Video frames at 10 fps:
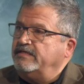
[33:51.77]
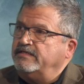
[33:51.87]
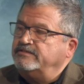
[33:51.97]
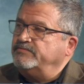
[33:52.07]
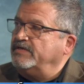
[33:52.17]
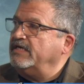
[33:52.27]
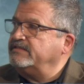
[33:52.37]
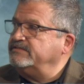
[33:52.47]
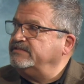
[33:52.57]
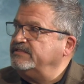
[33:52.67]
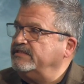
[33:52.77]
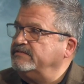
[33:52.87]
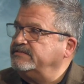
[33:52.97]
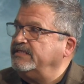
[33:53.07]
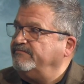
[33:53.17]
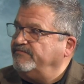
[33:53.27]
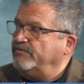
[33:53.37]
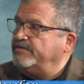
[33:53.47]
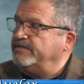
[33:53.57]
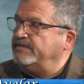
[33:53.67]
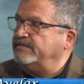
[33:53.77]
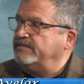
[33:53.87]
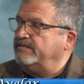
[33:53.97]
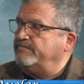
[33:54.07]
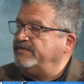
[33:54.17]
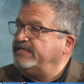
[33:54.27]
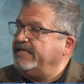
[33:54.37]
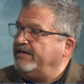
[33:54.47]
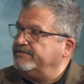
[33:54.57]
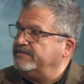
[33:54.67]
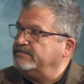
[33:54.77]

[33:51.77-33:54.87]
and there's reluctancy to step forward and be counted.